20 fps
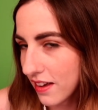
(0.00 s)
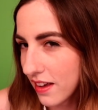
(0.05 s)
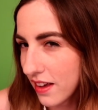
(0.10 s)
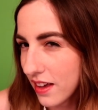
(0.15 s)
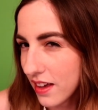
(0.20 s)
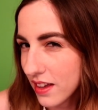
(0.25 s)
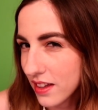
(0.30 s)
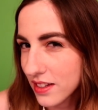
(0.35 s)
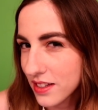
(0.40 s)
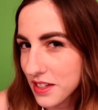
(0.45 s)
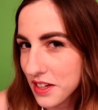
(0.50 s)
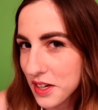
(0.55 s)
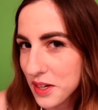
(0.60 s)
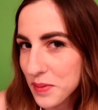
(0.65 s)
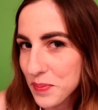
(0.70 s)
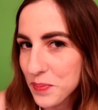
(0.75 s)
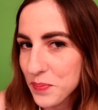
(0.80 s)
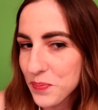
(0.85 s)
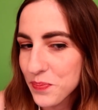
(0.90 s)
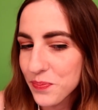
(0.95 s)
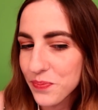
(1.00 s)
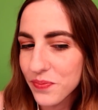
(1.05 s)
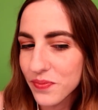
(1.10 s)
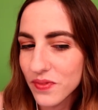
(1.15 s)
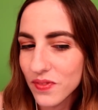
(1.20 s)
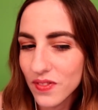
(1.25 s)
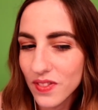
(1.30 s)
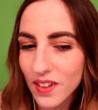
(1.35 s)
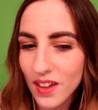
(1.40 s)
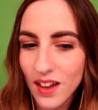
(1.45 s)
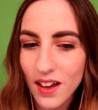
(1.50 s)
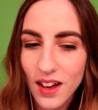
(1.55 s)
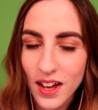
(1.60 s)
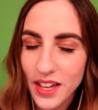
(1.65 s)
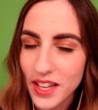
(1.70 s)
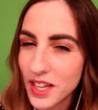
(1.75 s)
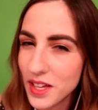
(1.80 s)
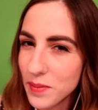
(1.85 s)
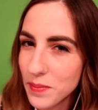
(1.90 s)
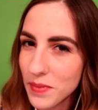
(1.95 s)
And
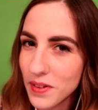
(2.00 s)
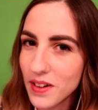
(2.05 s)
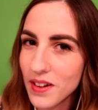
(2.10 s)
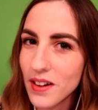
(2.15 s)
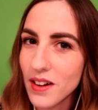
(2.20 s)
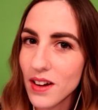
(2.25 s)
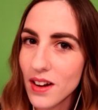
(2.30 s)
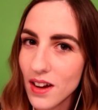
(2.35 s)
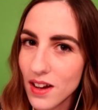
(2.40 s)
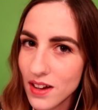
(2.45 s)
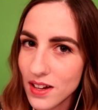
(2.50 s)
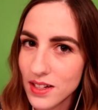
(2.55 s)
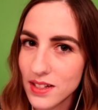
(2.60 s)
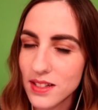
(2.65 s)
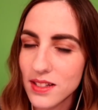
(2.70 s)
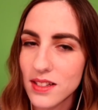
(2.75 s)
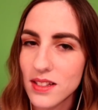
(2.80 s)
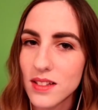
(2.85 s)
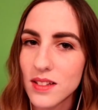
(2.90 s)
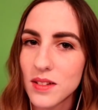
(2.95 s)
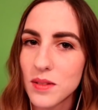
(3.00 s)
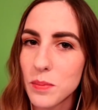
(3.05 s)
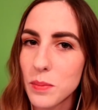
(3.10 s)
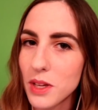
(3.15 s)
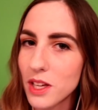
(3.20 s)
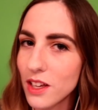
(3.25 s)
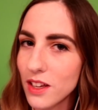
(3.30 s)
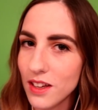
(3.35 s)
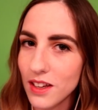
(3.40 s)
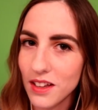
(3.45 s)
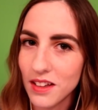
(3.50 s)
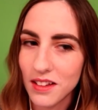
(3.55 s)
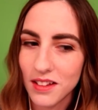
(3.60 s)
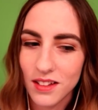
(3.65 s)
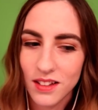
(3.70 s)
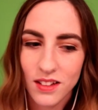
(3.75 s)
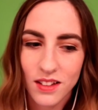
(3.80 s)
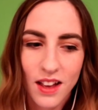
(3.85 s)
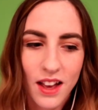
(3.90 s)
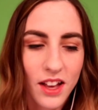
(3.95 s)
I am not picky
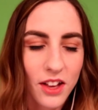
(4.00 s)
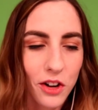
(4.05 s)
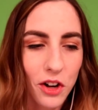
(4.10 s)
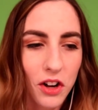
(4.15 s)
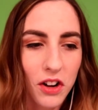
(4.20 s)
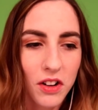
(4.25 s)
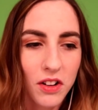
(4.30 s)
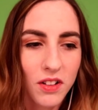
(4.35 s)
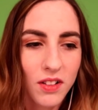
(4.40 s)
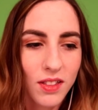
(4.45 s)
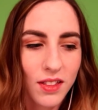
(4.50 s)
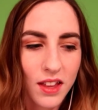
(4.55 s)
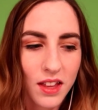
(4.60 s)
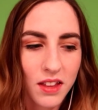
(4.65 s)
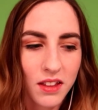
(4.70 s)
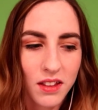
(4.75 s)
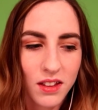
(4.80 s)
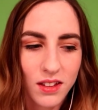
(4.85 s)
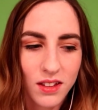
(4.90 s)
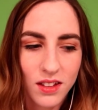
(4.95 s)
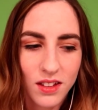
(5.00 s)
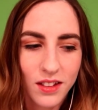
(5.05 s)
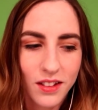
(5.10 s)
at all. Like,